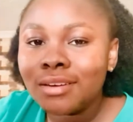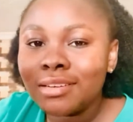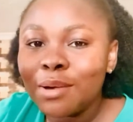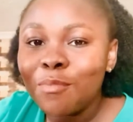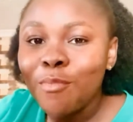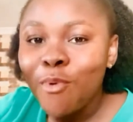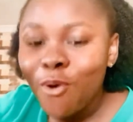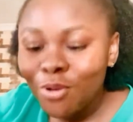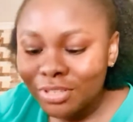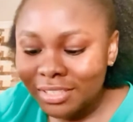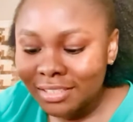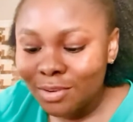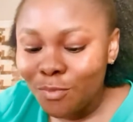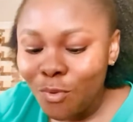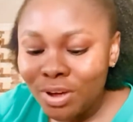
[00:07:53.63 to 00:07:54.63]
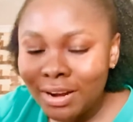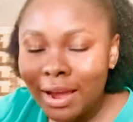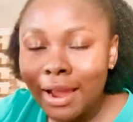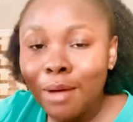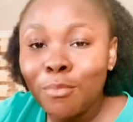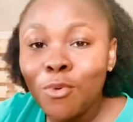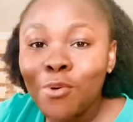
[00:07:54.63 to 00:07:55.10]
the one I
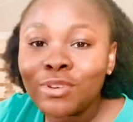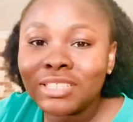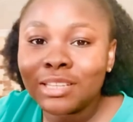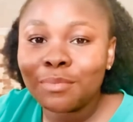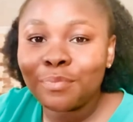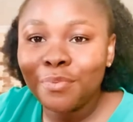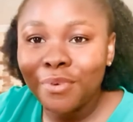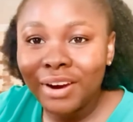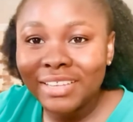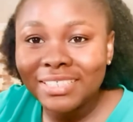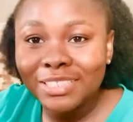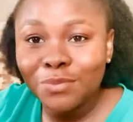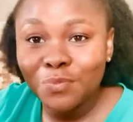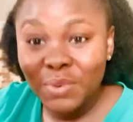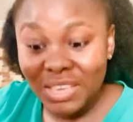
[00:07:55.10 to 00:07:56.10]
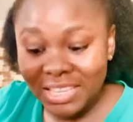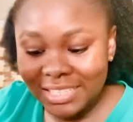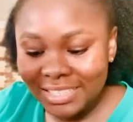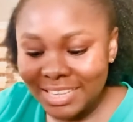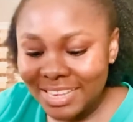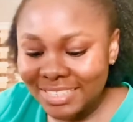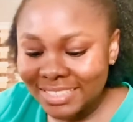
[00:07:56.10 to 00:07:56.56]
am most impressed with
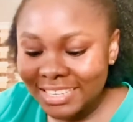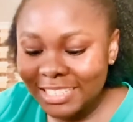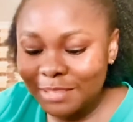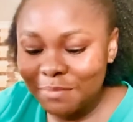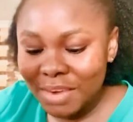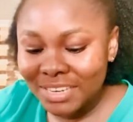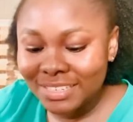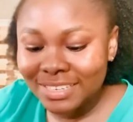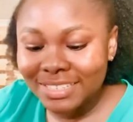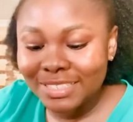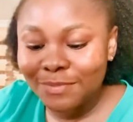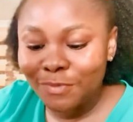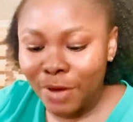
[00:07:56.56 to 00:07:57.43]
is this Medix